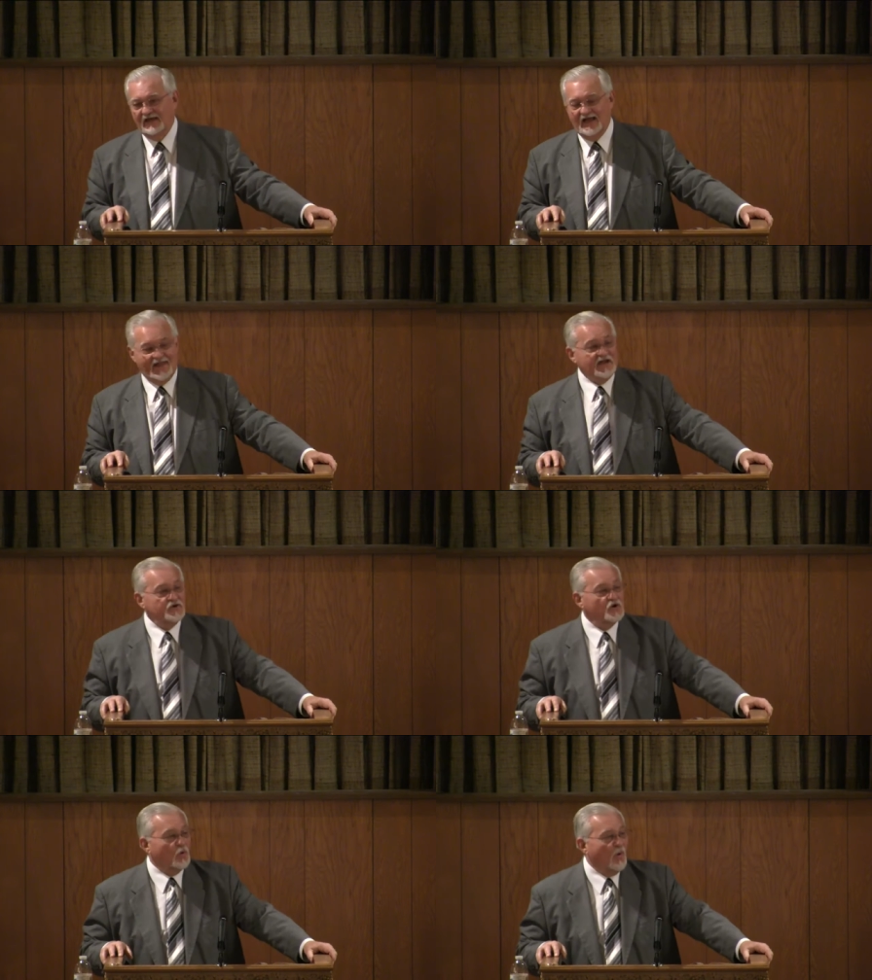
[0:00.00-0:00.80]
And that
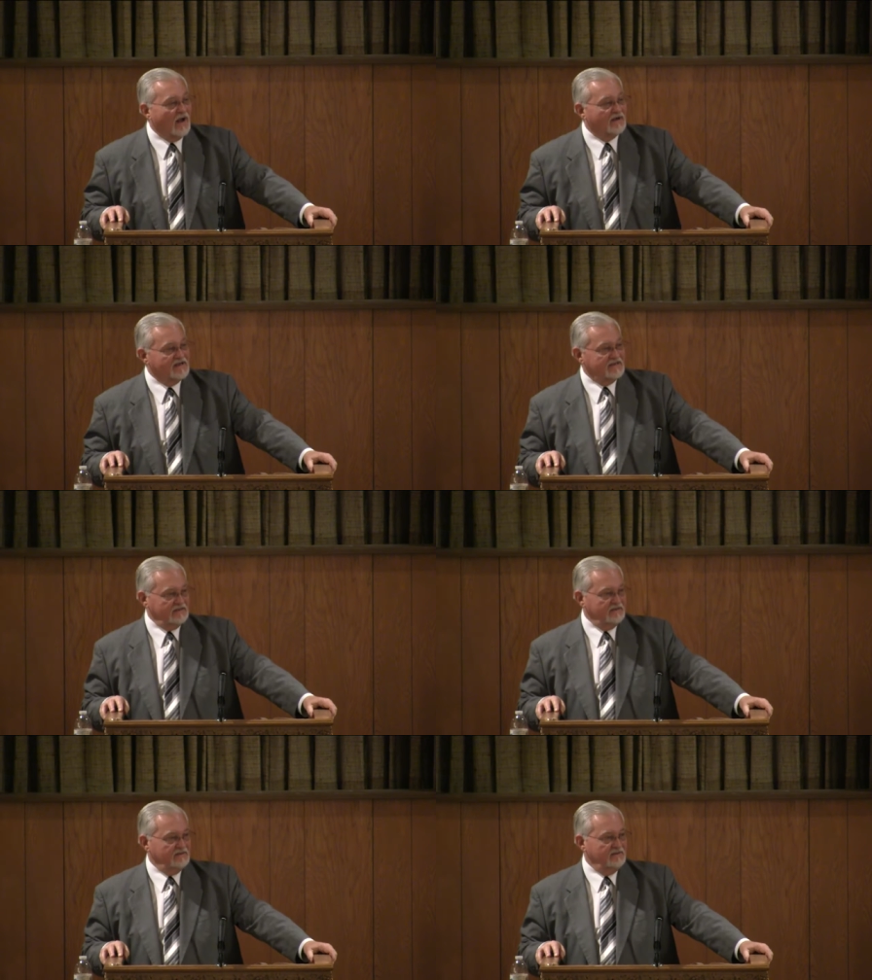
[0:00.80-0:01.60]
took a while, didn't it?
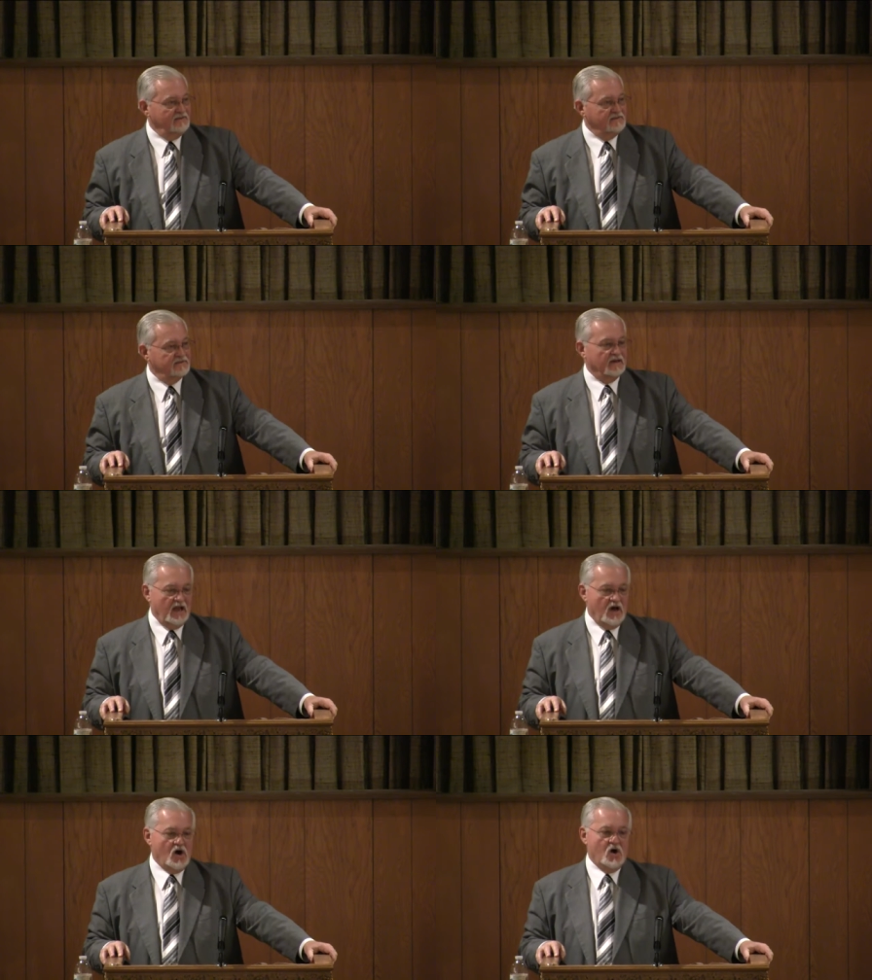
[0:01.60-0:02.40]
Took a
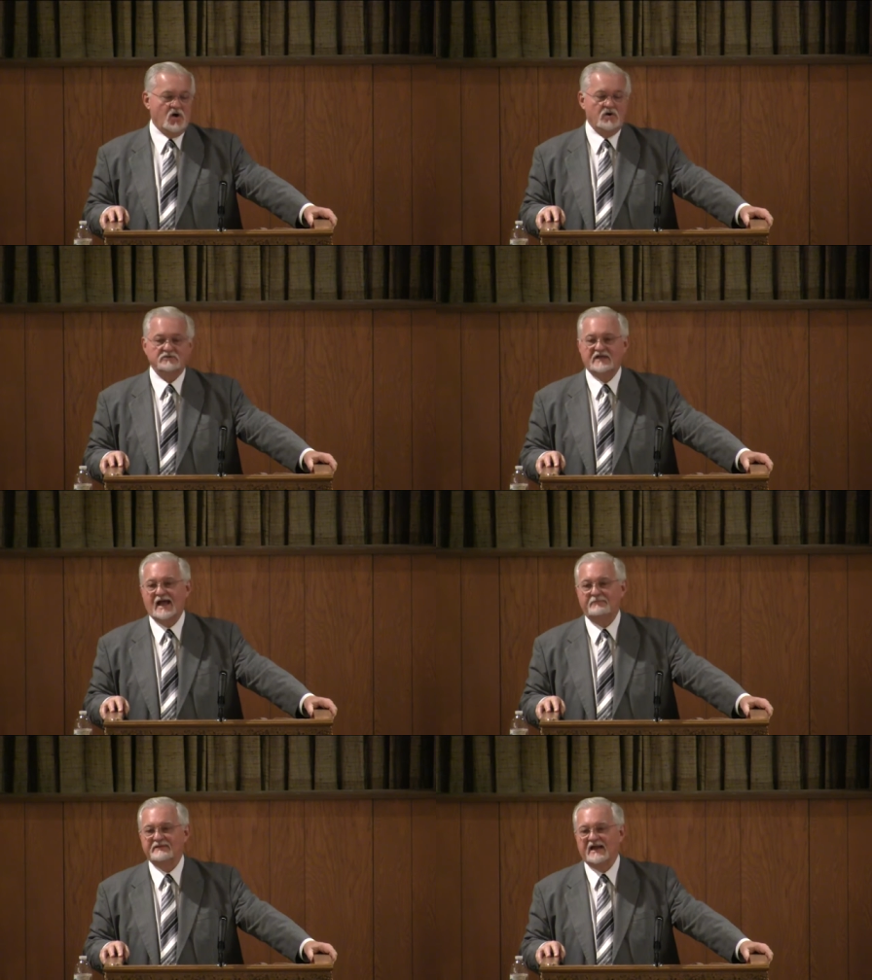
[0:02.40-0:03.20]
long
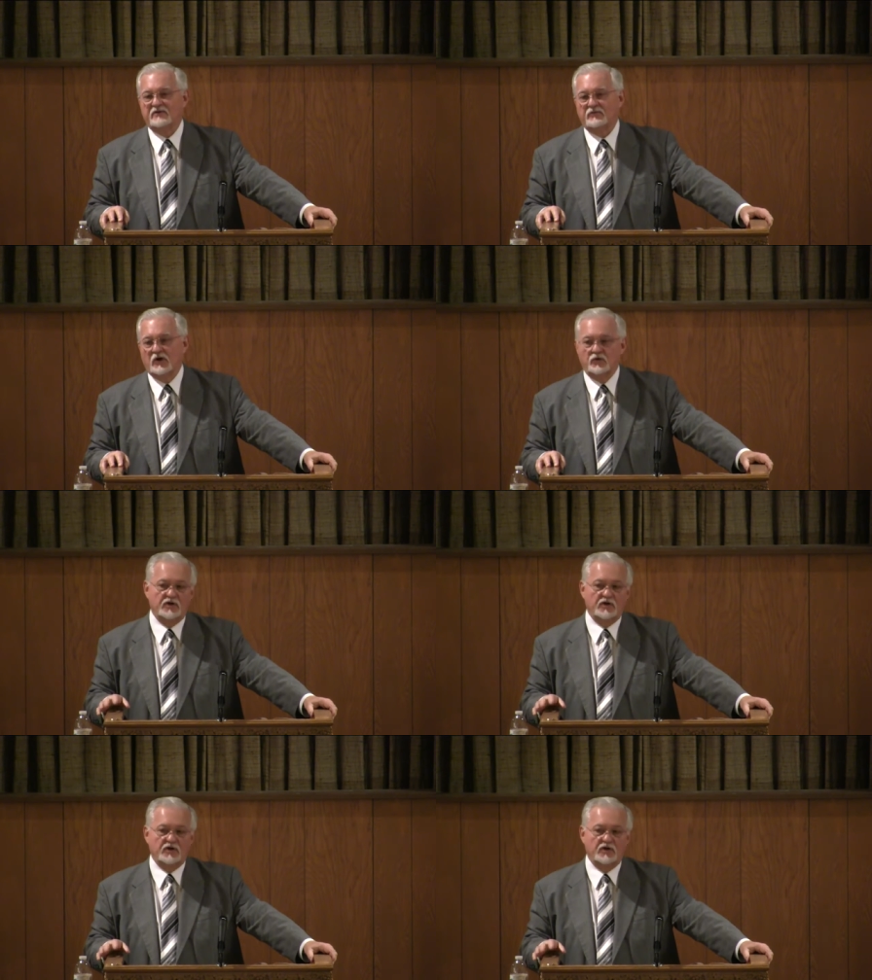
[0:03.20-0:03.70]
time down the road.